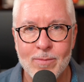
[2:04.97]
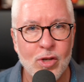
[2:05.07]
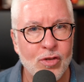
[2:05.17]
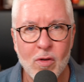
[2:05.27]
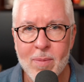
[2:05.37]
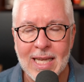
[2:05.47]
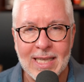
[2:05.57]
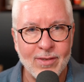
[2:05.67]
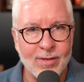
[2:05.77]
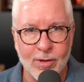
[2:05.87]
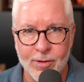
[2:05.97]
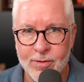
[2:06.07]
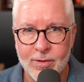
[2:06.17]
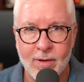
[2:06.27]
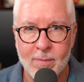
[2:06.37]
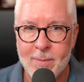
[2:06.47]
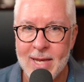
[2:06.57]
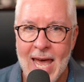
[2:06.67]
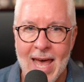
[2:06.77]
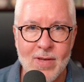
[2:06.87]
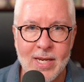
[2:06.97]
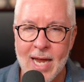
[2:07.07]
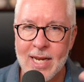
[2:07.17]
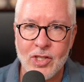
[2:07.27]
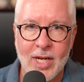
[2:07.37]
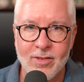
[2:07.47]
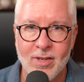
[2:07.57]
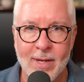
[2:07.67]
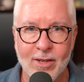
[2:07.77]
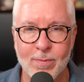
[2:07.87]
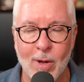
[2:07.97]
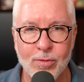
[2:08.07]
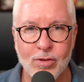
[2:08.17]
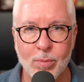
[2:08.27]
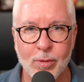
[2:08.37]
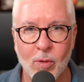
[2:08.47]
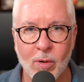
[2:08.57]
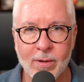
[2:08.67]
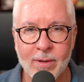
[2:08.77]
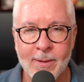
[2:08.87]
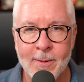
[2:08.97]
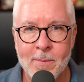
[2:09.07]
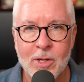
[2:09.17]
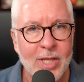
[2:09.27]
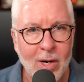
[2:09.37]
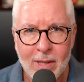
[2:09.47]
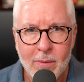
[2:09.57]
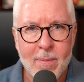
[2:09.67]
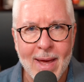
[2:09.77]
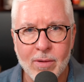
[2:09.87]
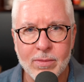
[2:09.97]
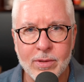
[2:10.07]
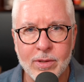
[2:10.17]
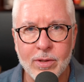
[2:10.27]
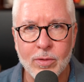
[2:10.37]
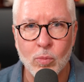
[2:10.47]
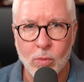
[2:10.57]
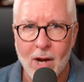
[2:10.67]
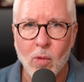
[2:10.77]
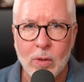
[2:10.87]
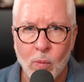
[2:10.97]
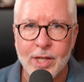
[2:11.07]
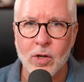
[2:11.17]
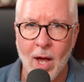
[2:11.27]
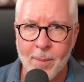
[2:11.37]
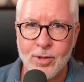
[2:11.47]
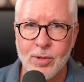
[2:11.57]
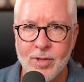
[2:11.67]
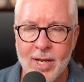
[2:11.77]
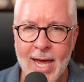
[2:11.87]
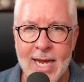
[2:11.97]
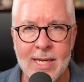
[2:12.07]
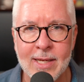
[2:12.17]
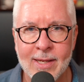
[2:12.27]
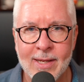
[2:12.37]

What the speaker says: just for my listeners that maybe haven't gotten a chance to be exposed to you before, share a little bit about not only what you're up to today,